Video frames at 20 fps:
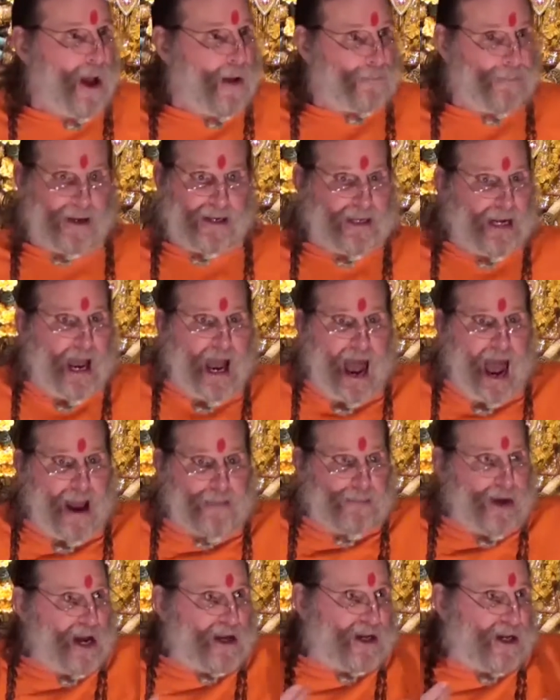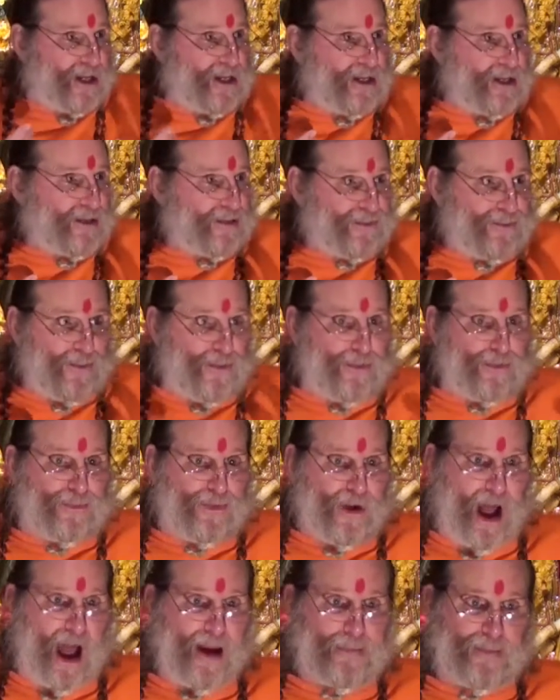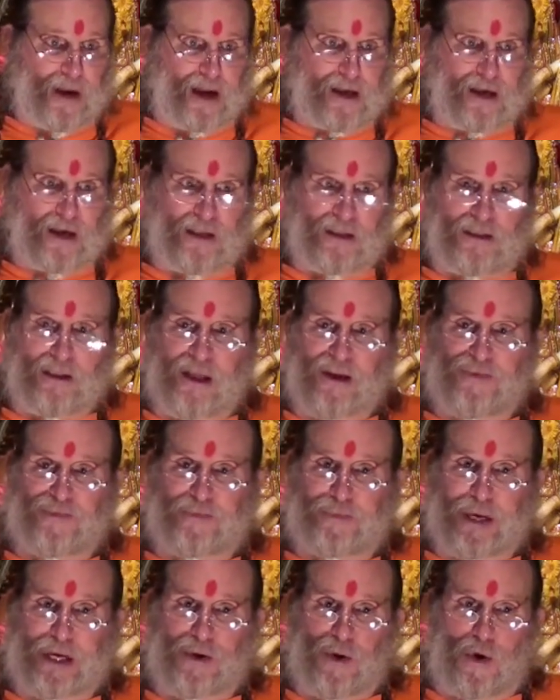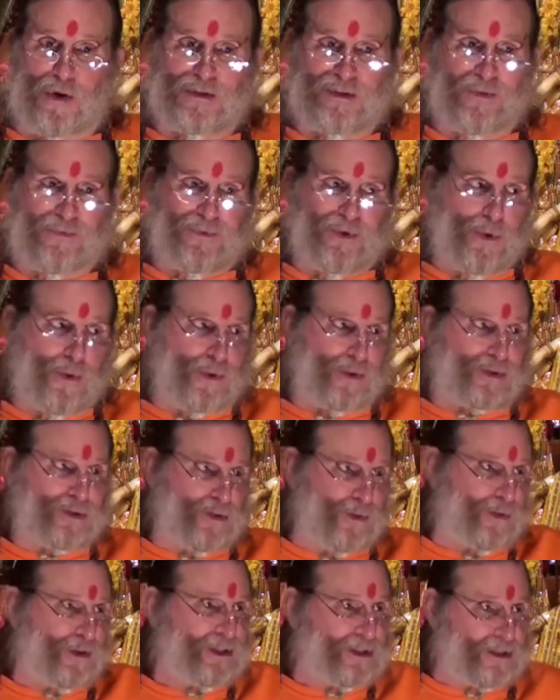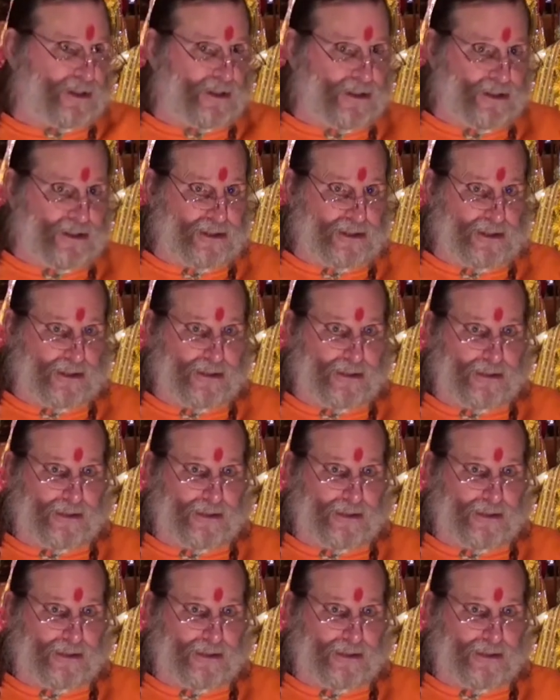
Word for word: but I'm not going to I'm not going to live because of your choices.